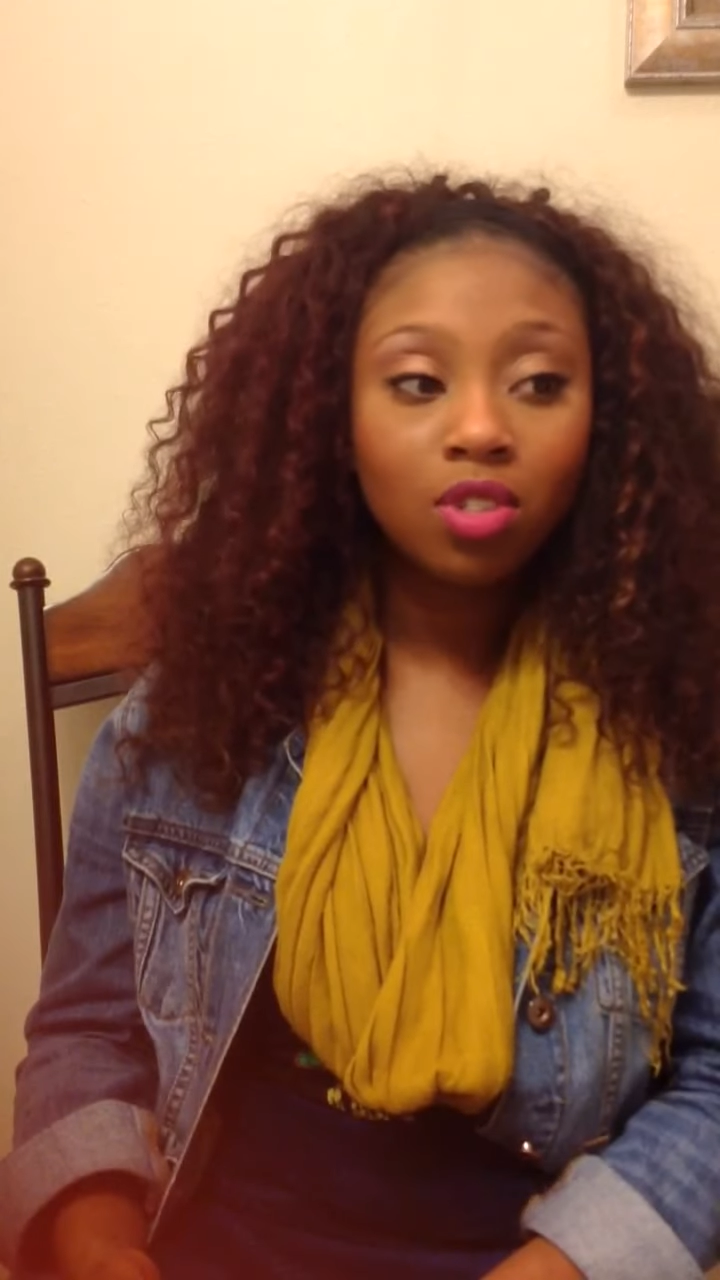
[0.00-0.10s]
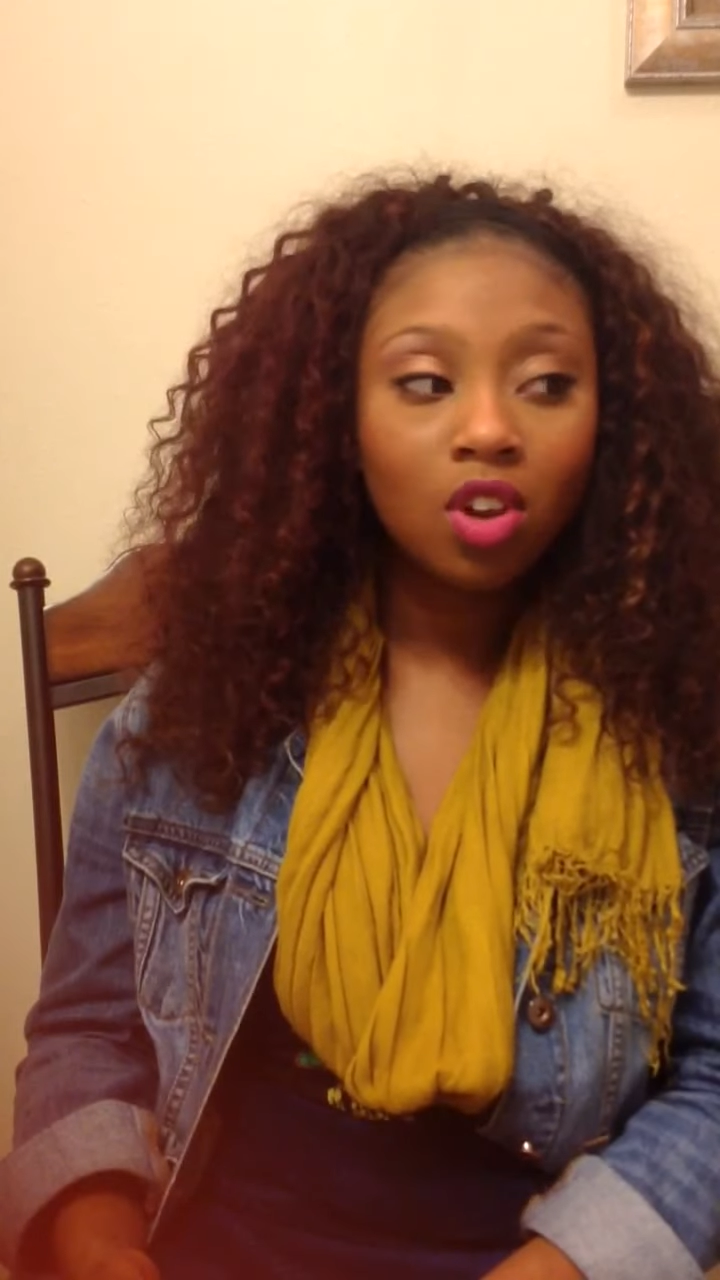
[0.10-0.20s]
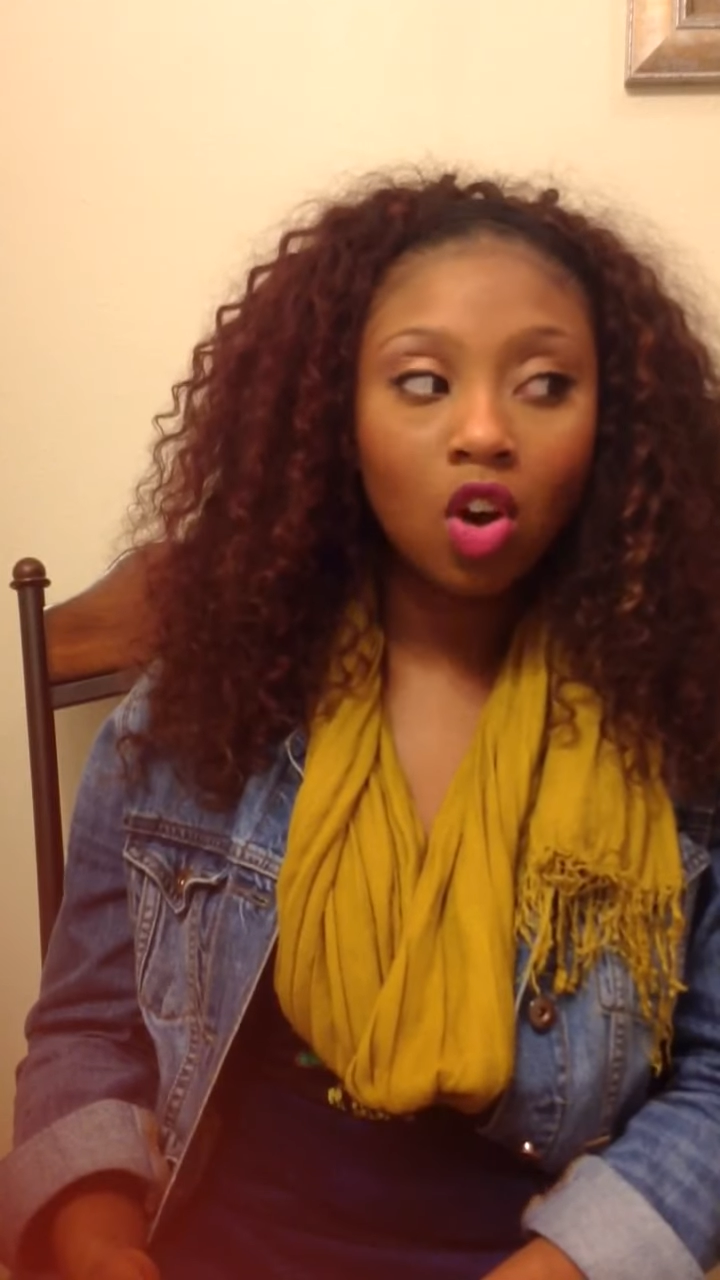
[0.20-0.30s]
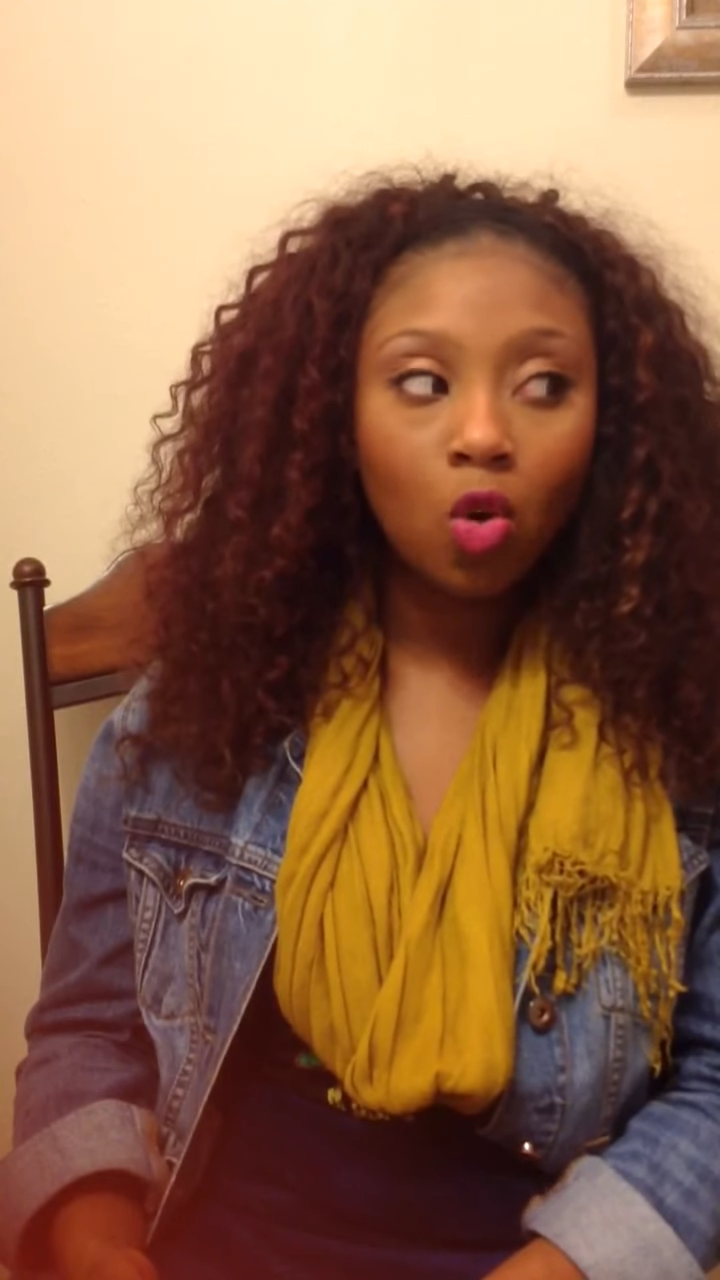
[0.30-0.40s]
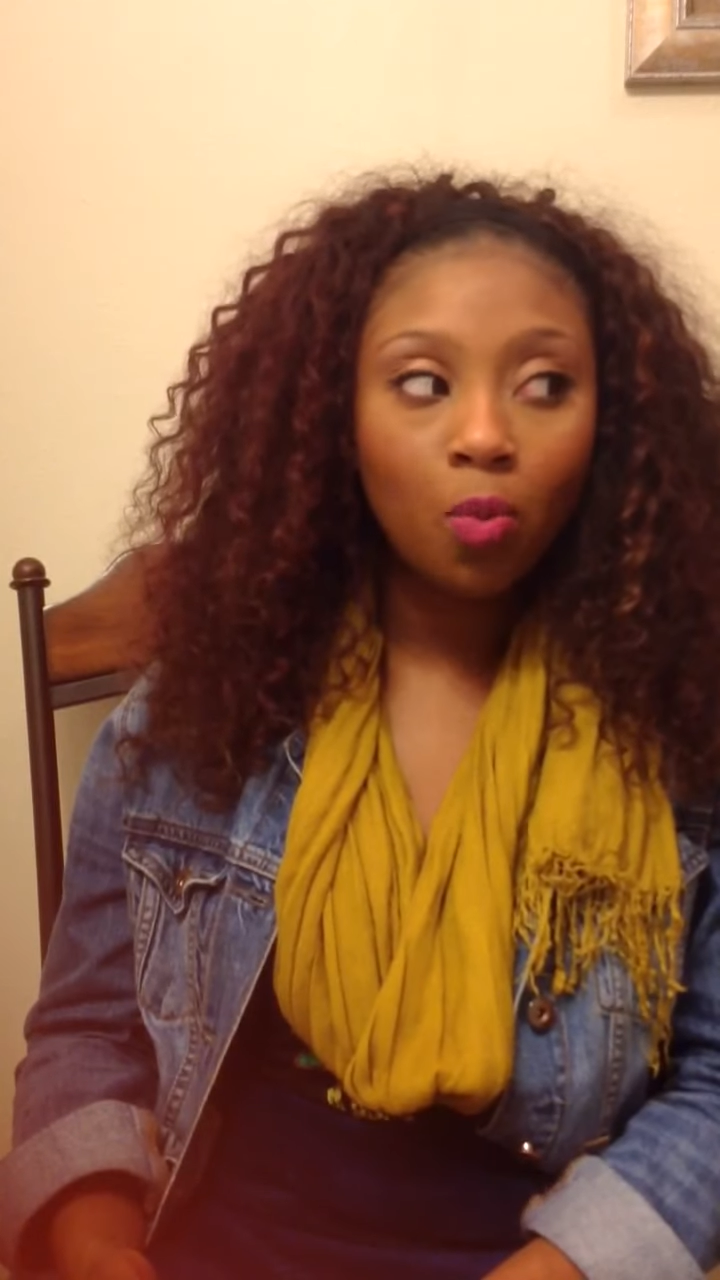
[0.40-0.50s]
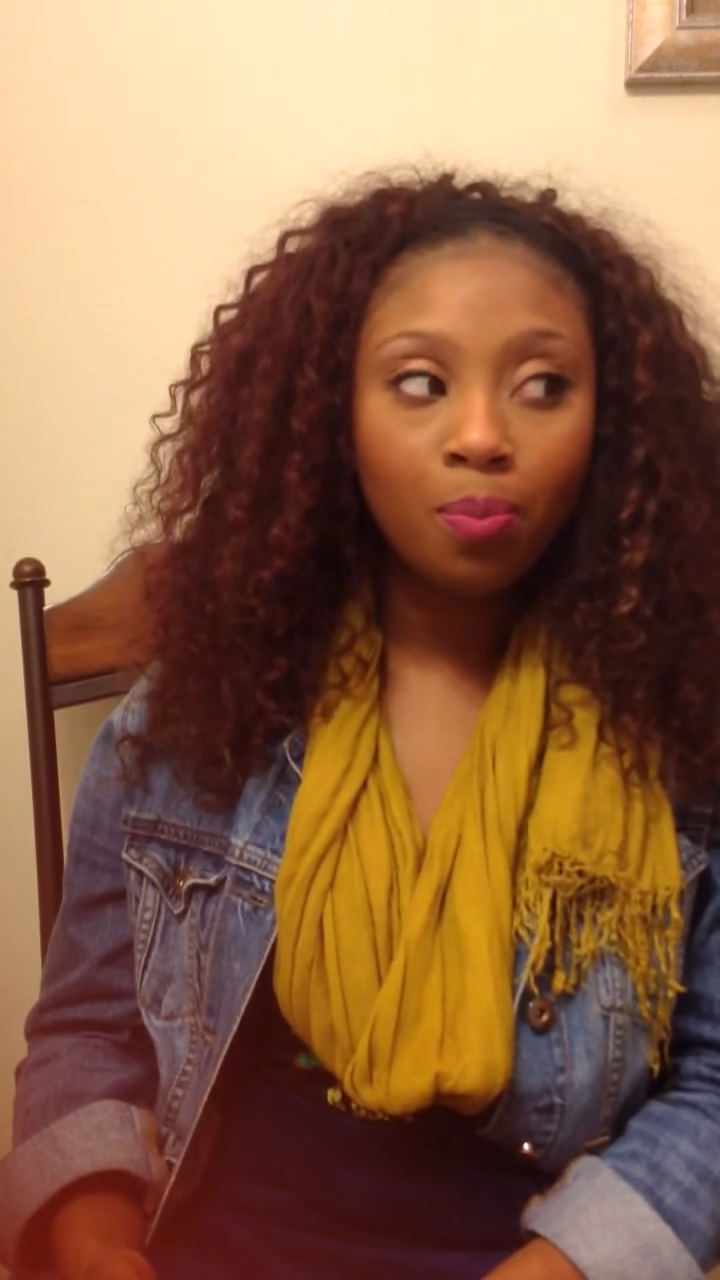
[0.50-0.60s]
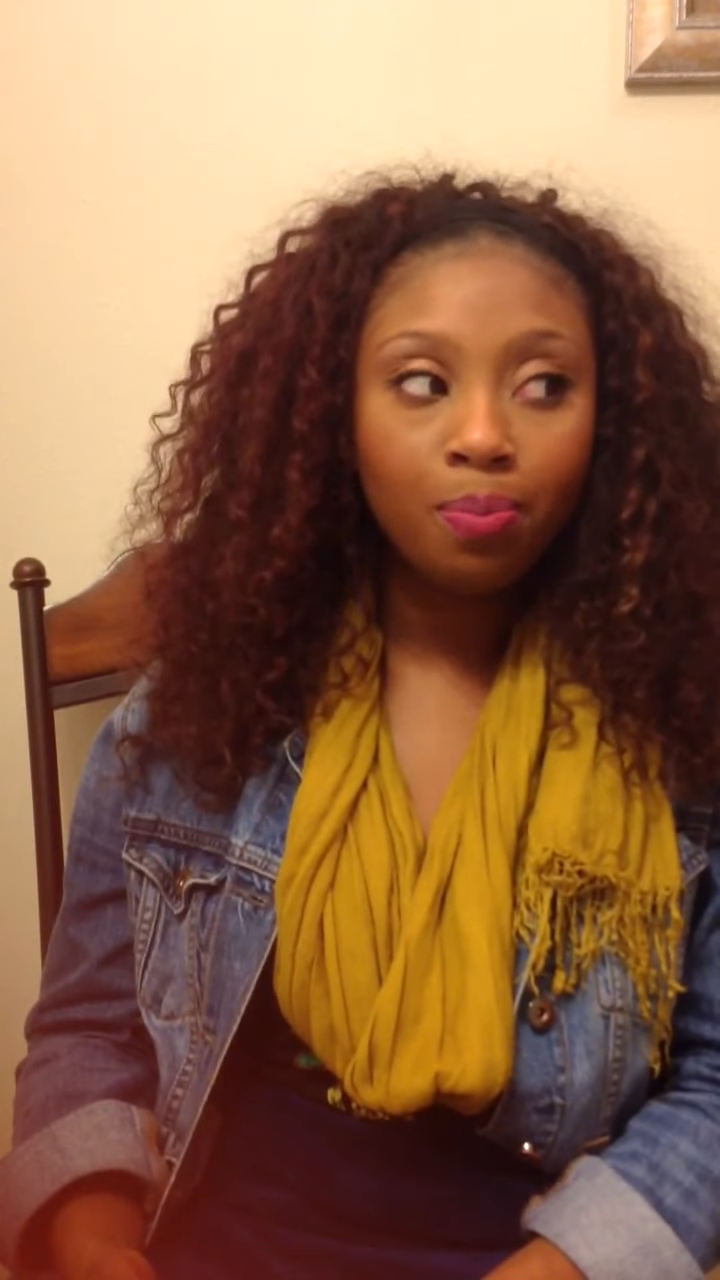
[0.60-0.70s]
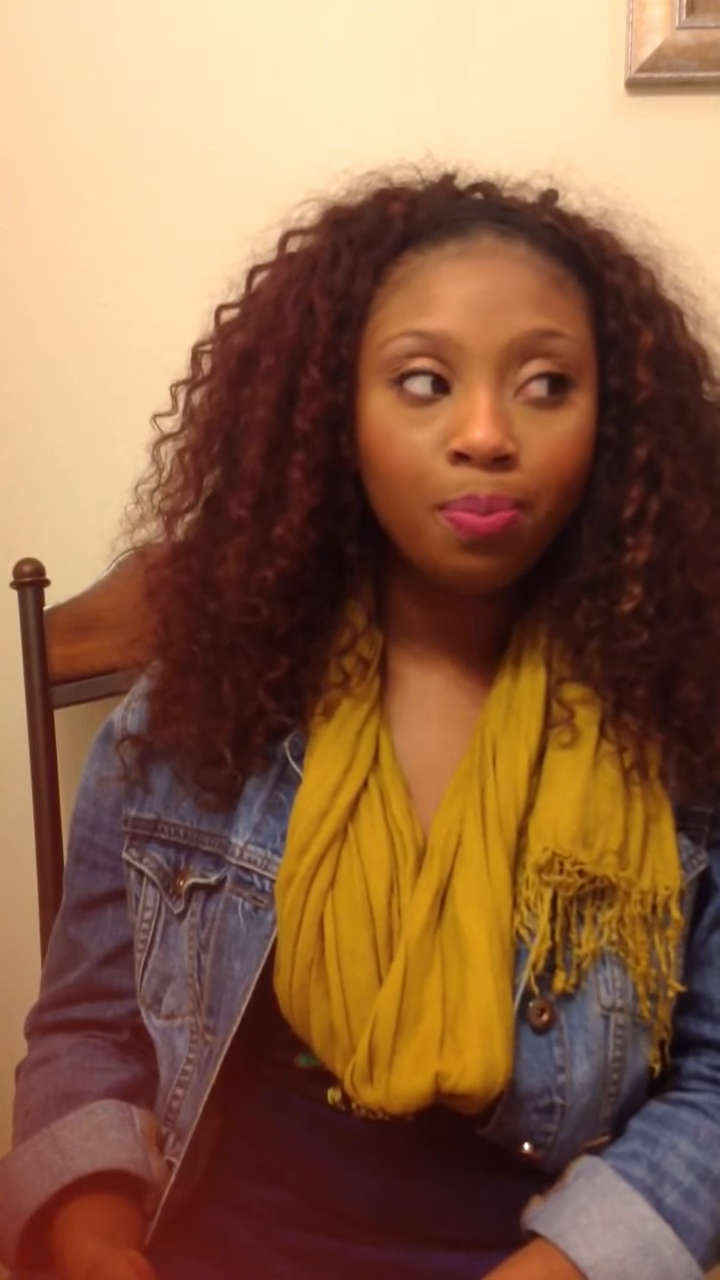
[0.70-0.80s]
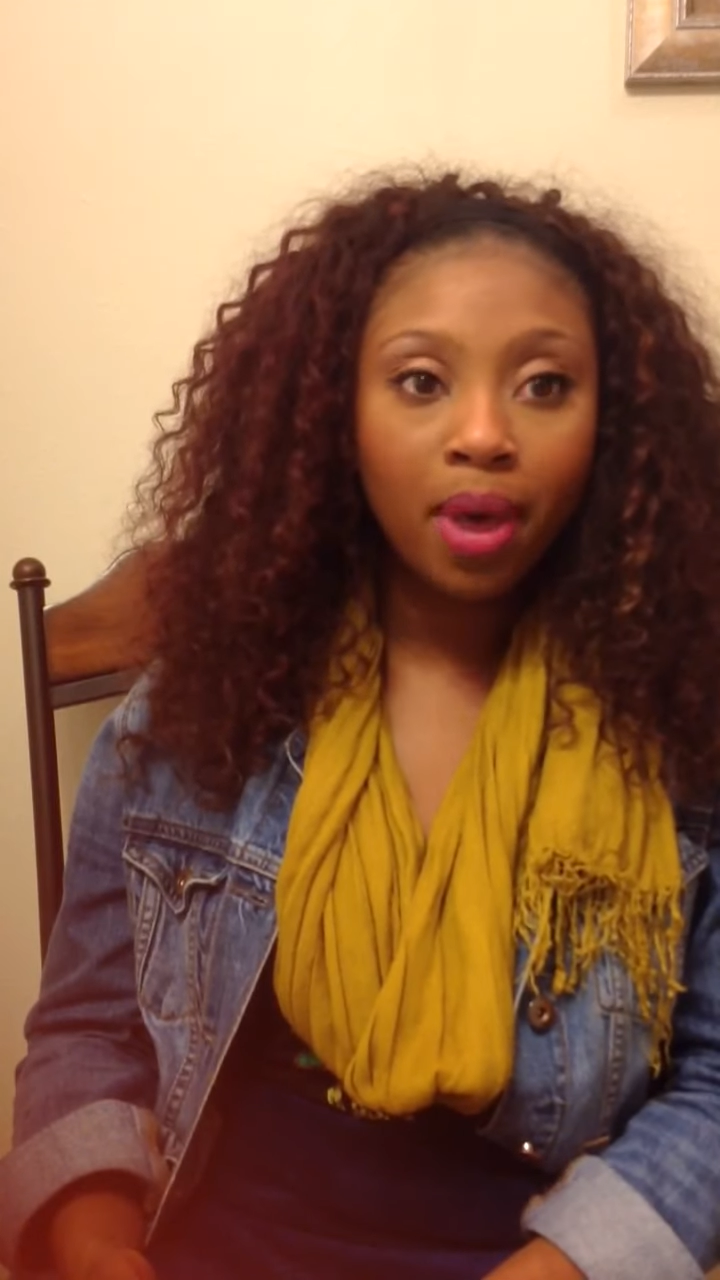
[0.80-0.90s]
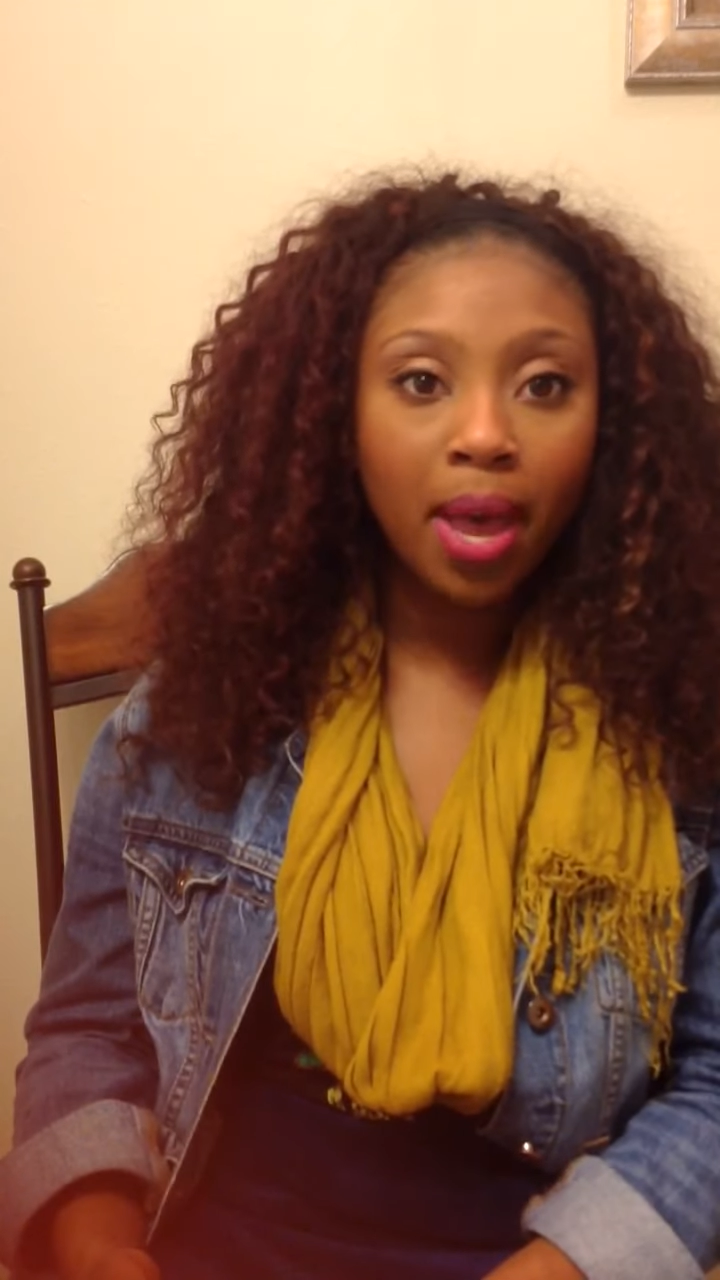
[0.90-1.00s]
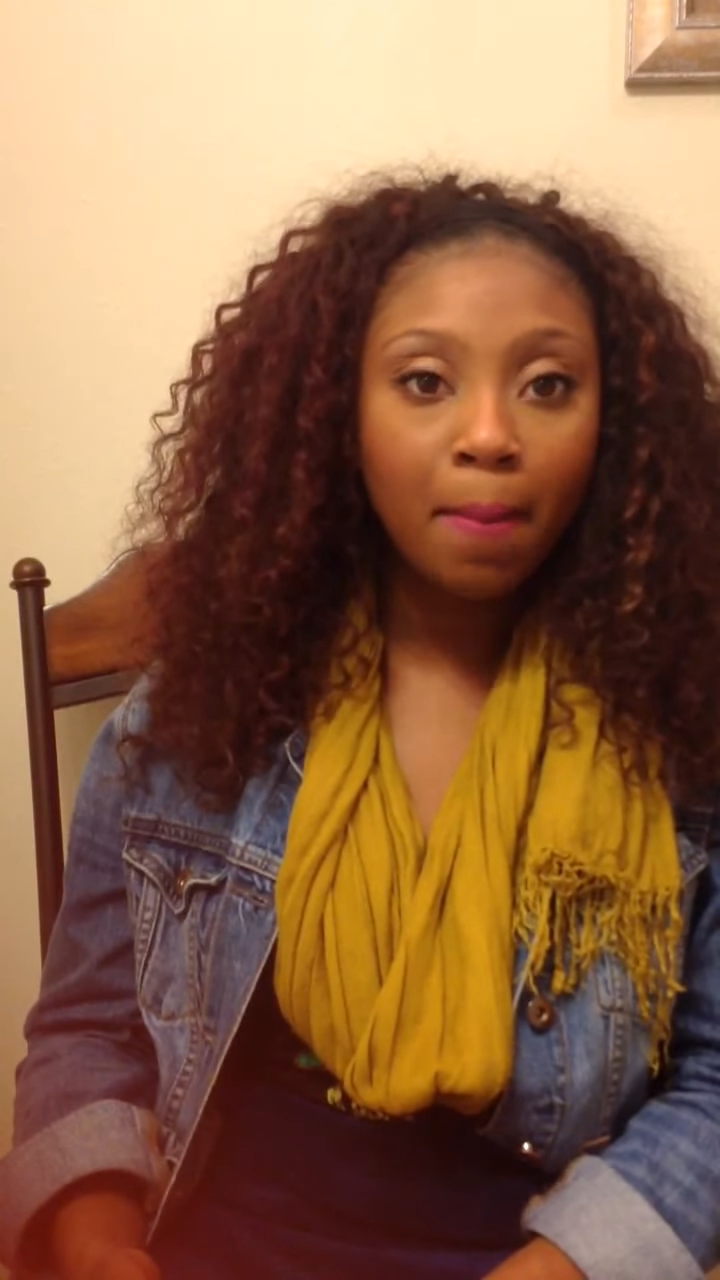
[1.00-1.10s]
go pay